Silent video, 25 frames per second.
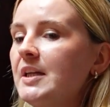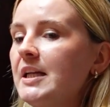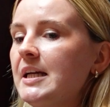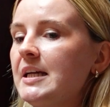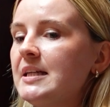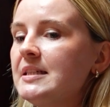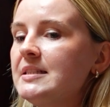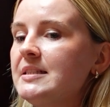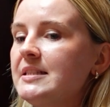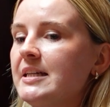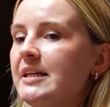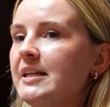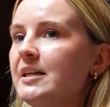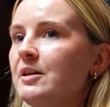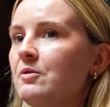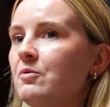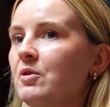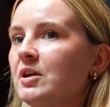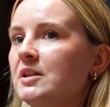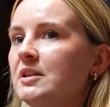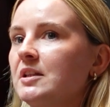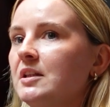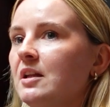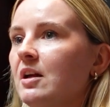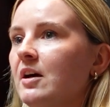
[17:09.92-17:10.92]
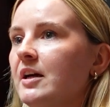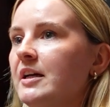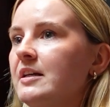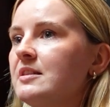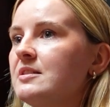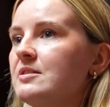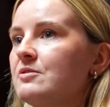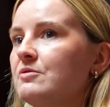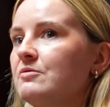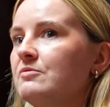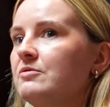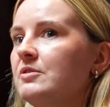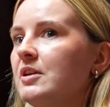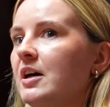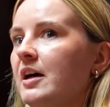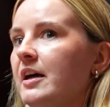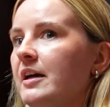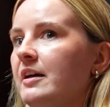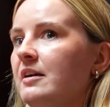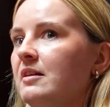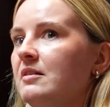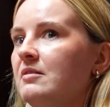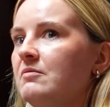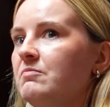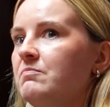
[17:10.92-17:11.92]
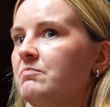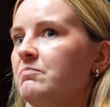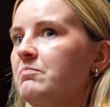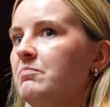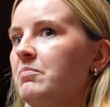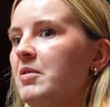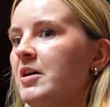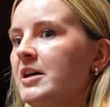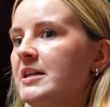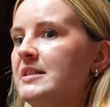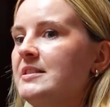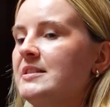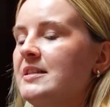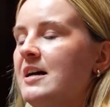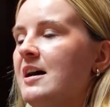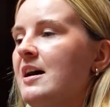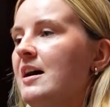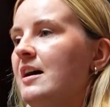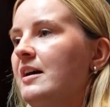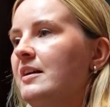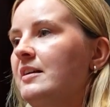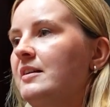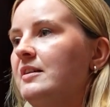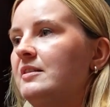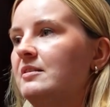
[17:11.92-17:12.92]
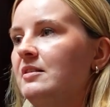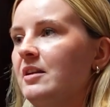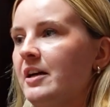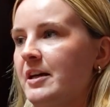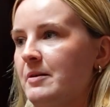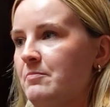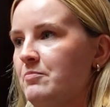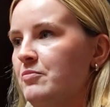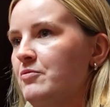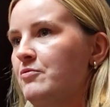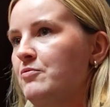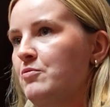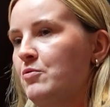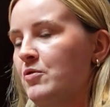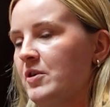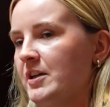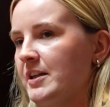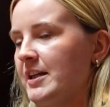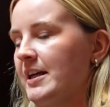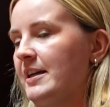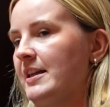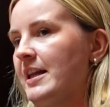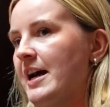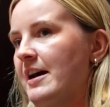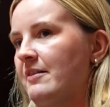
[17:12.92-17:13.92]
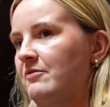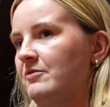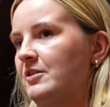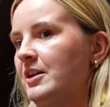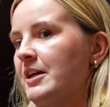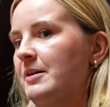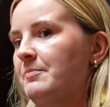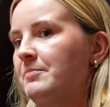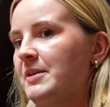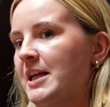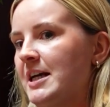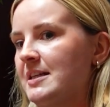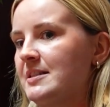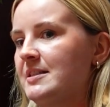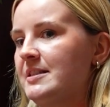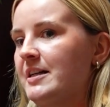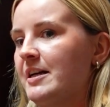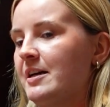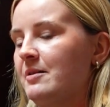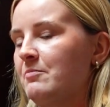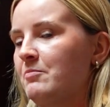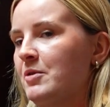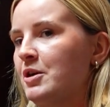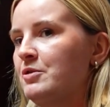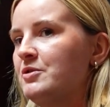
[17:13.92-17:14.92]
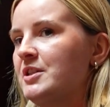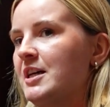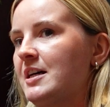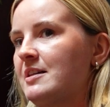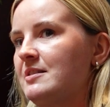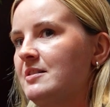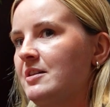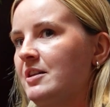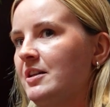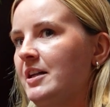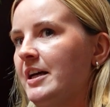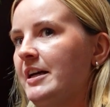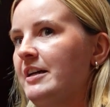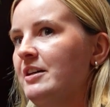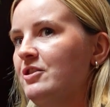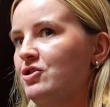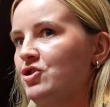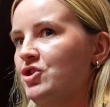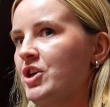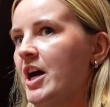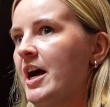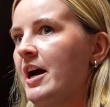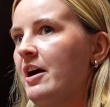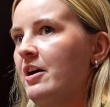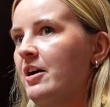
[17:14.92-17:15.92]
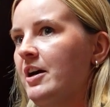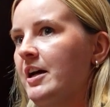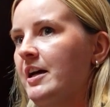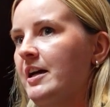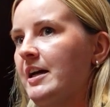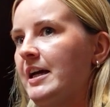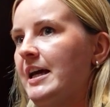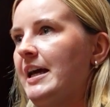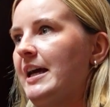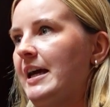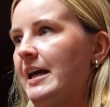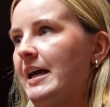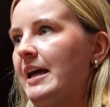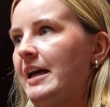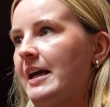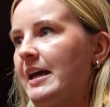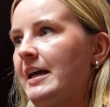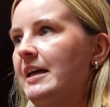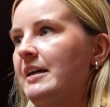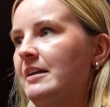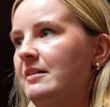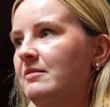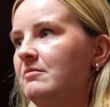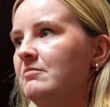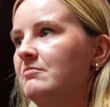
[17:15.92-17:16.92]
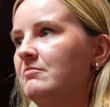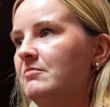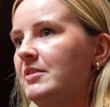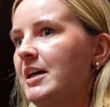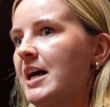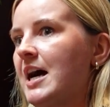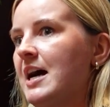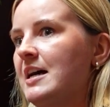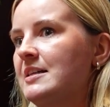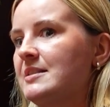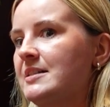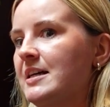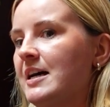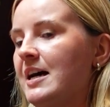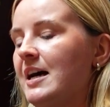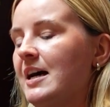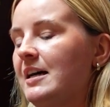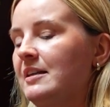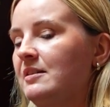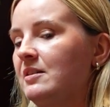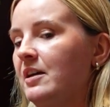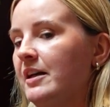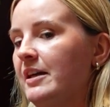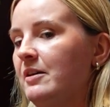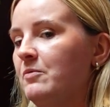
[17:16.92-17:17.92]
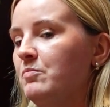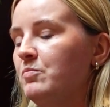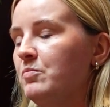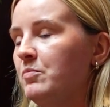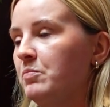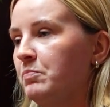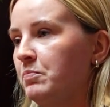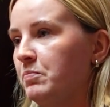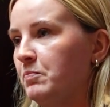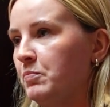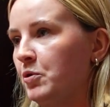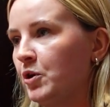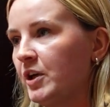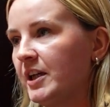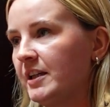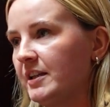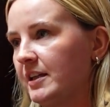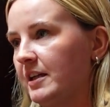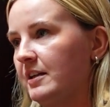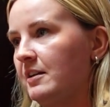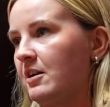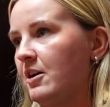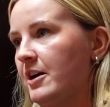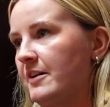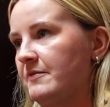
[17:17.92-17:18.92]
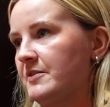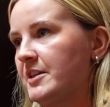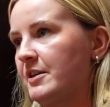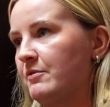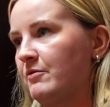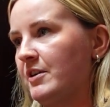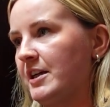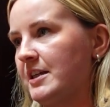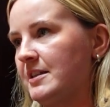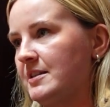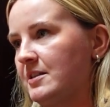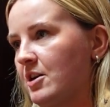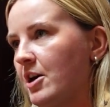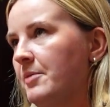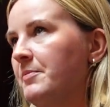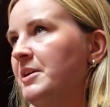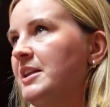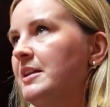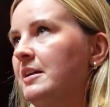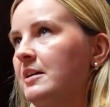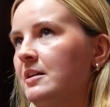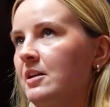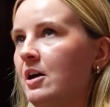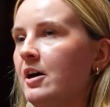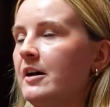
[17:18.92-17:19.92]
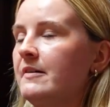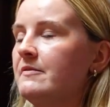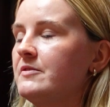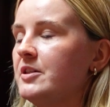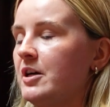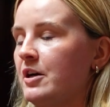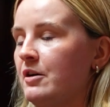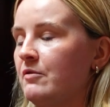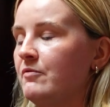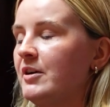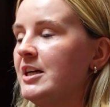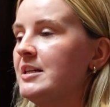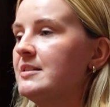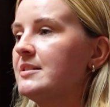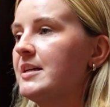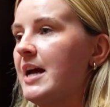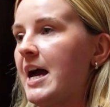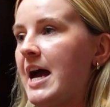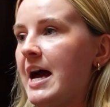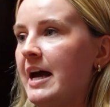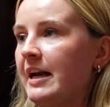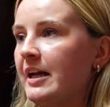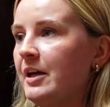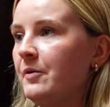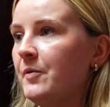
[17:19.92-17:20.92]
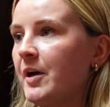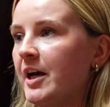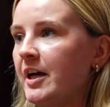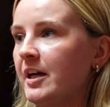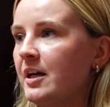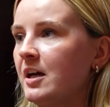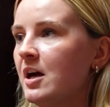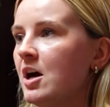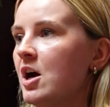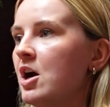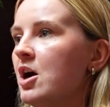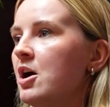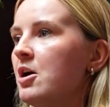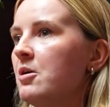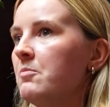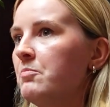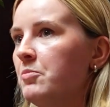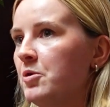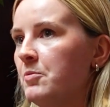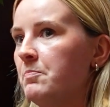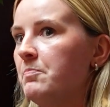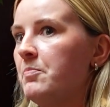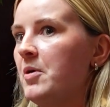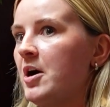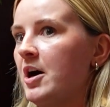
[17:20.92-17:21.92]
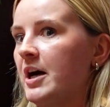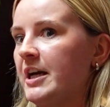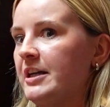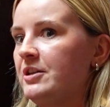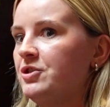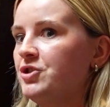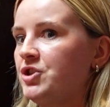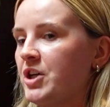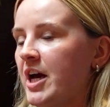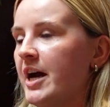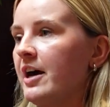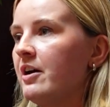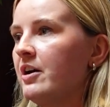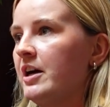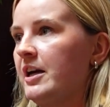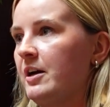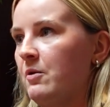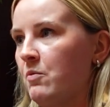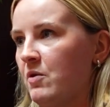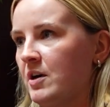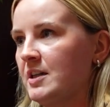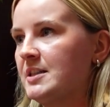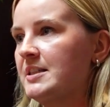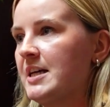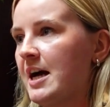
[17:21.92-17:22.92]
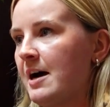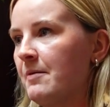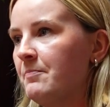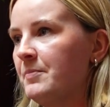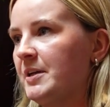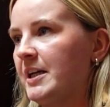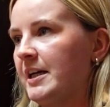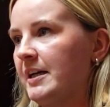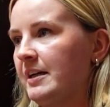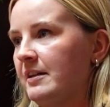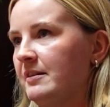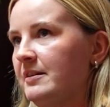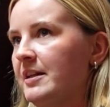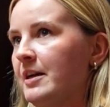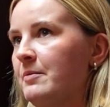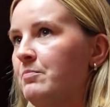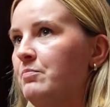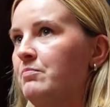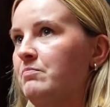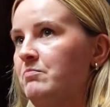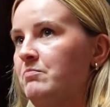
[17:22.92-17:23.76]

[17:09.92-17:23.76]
seeing what the likes of, like, Baisan and, like, before they left, like, Plestia and Motaz are, like, sharing in Gaza, and, like, putting their lives at risk. I mean, their lives are at risk anyway, but by sharing what's happening, they're